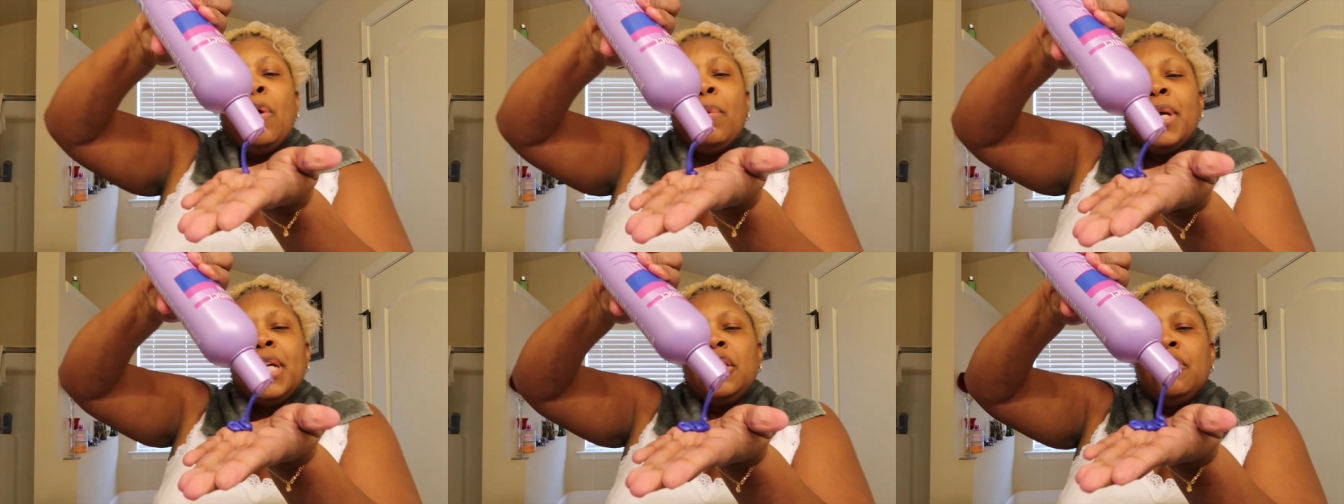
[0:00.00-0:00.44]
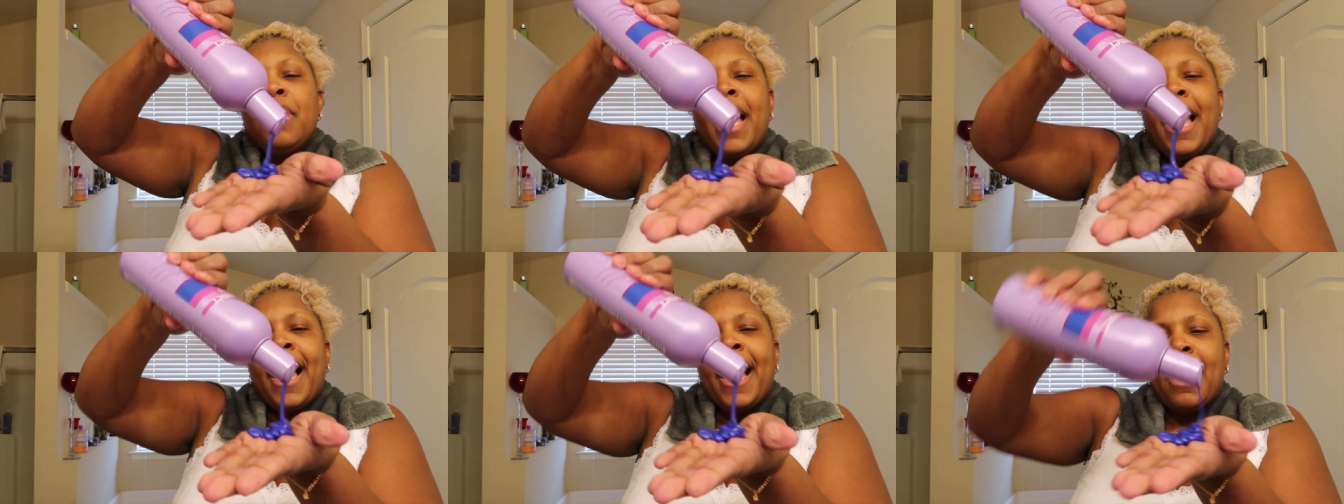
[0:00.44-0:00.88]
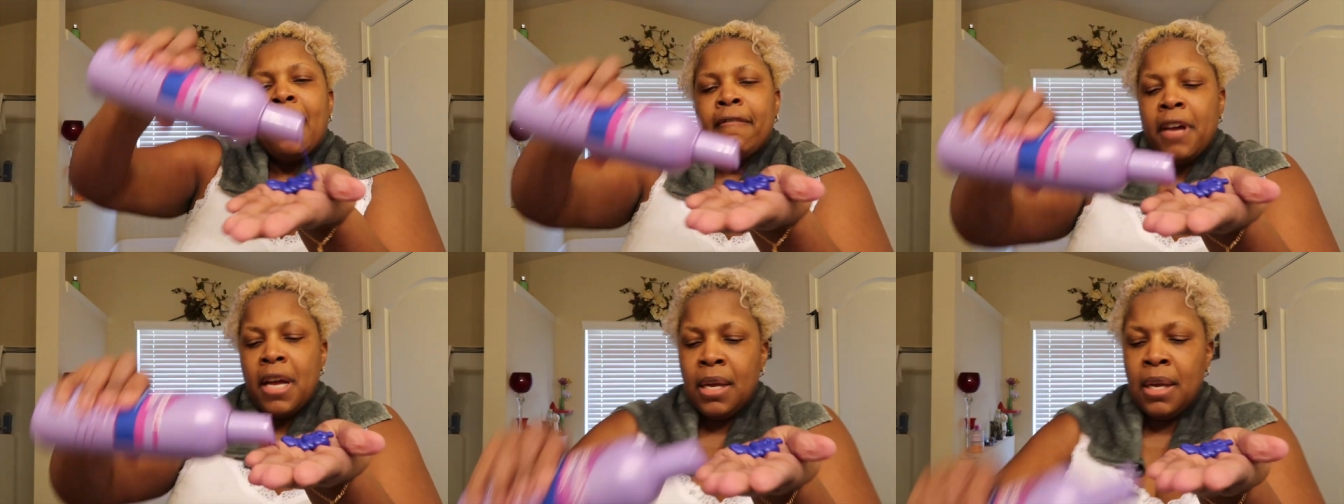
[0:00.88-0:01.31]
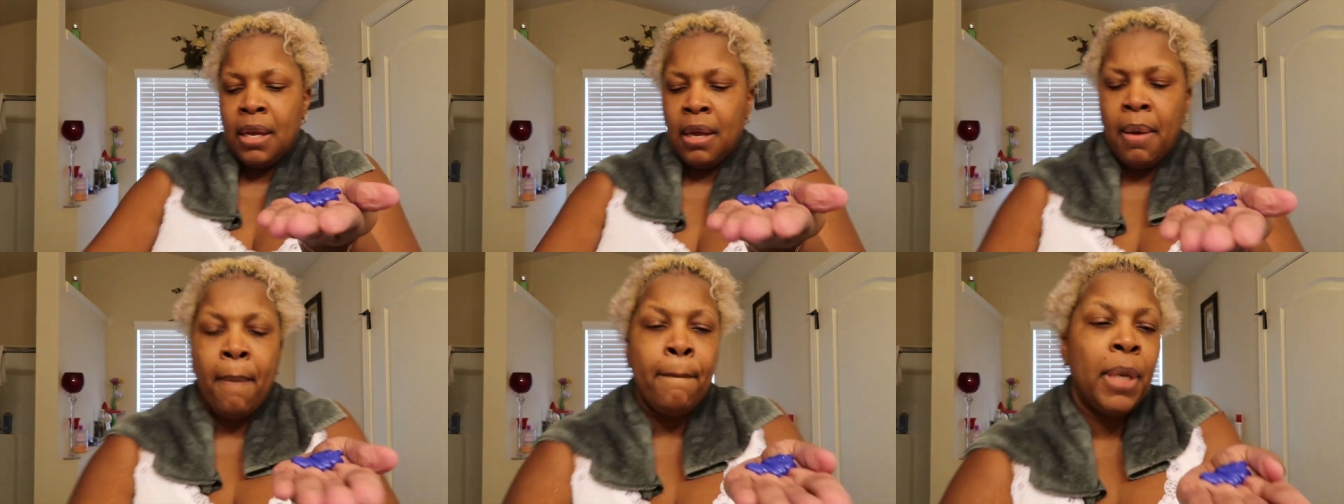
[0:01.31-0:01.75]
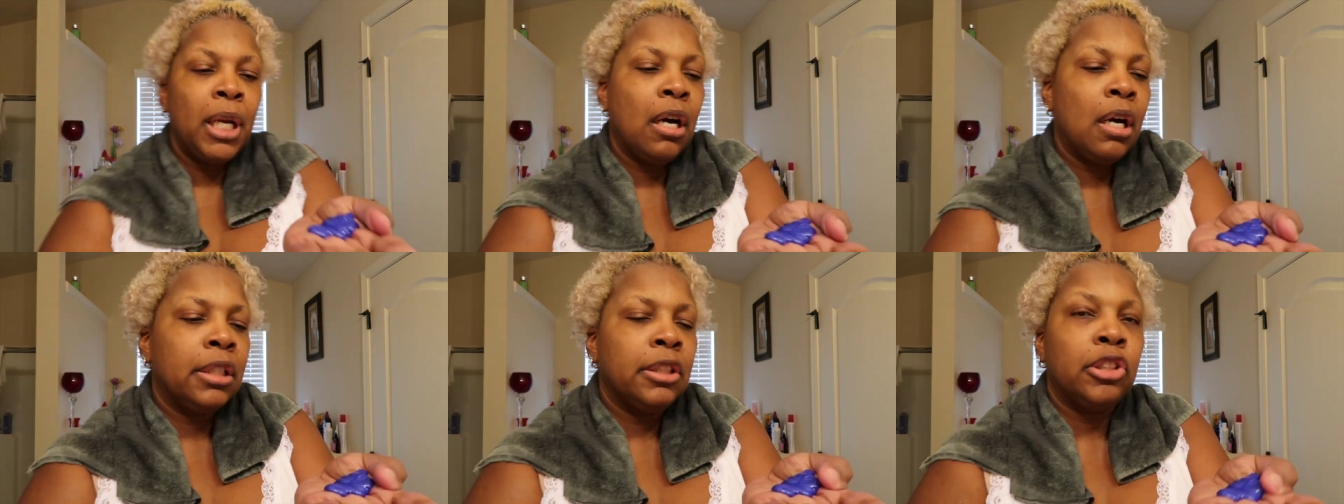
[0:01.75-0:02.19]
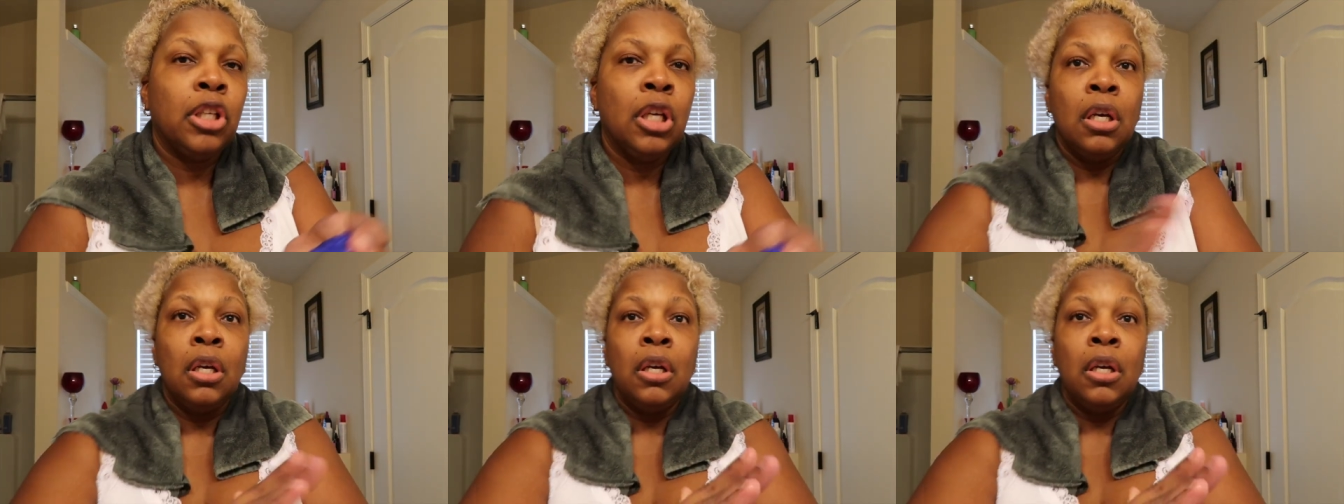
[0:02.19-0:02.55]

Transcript: when you have blonde